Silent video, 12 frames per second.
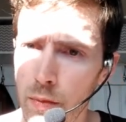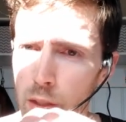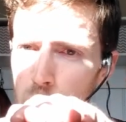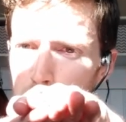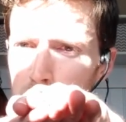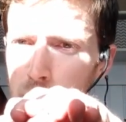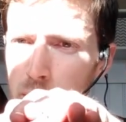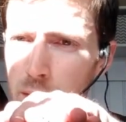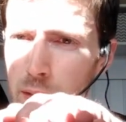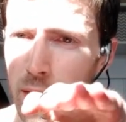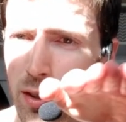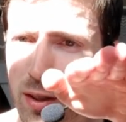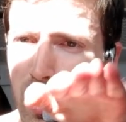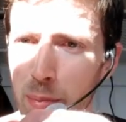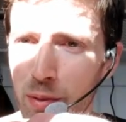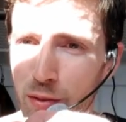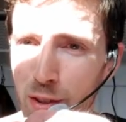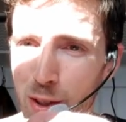Here's my hand, sorry. On
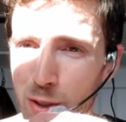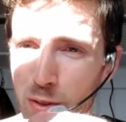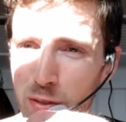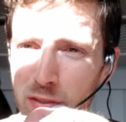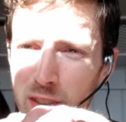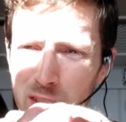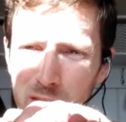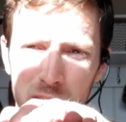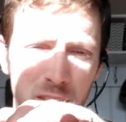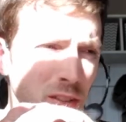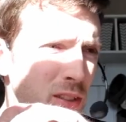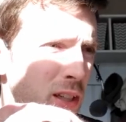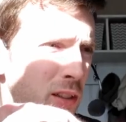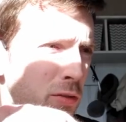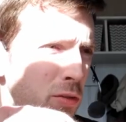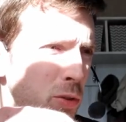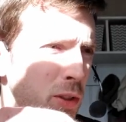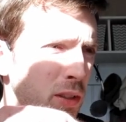top of the luxury vinyl tile
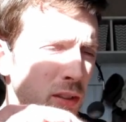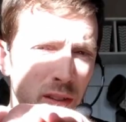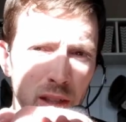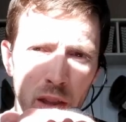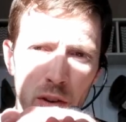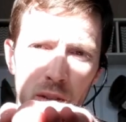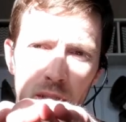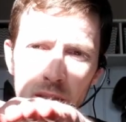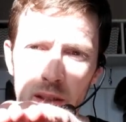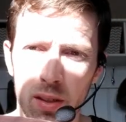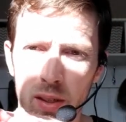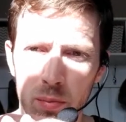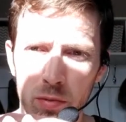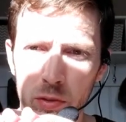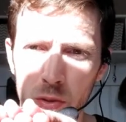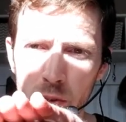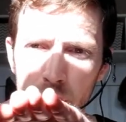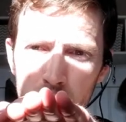flooring, because then there is the
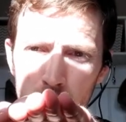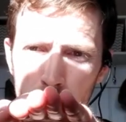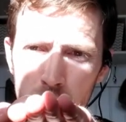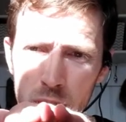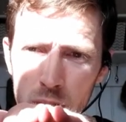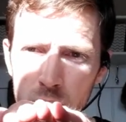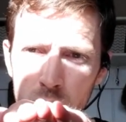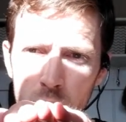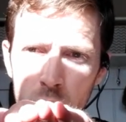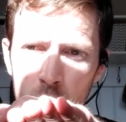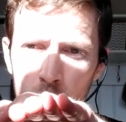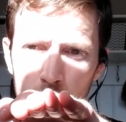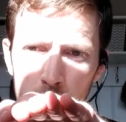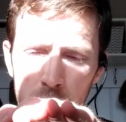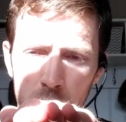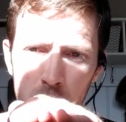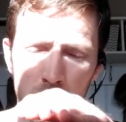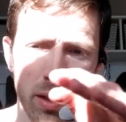subfloor. The joists would
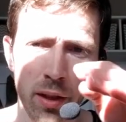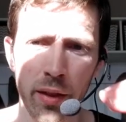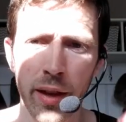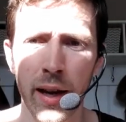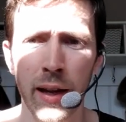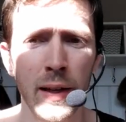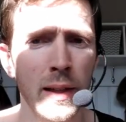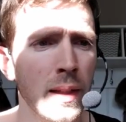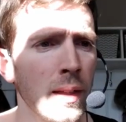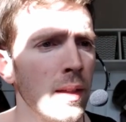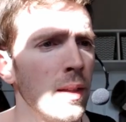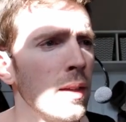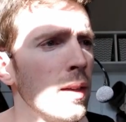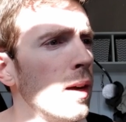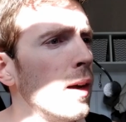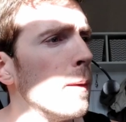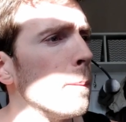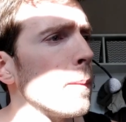be underneath that.
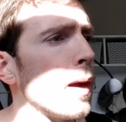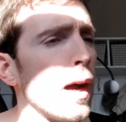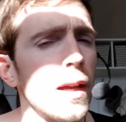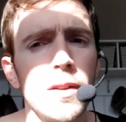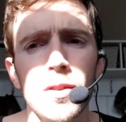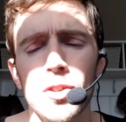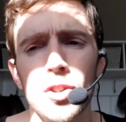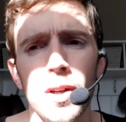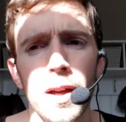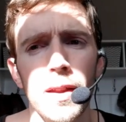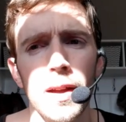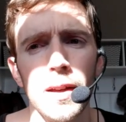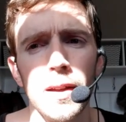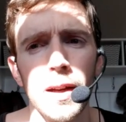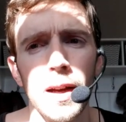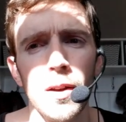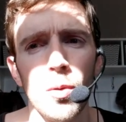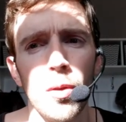I can try that
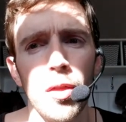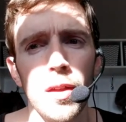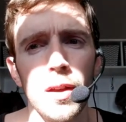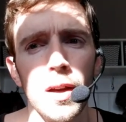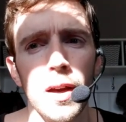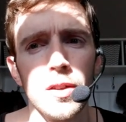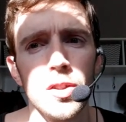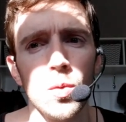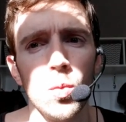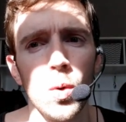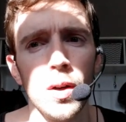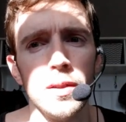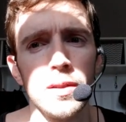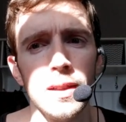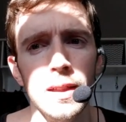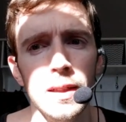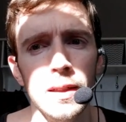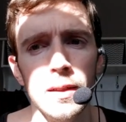again. I don't think I actually was
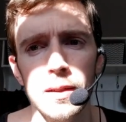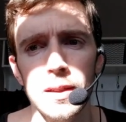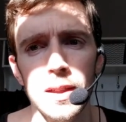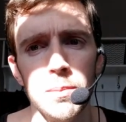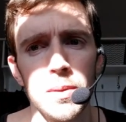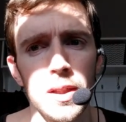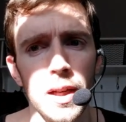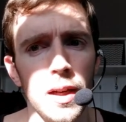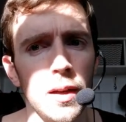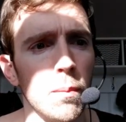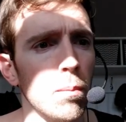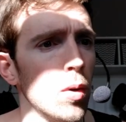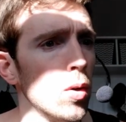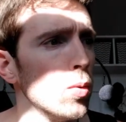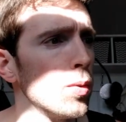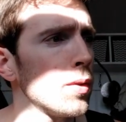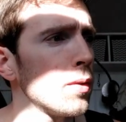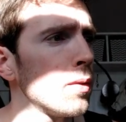in deep scan mode.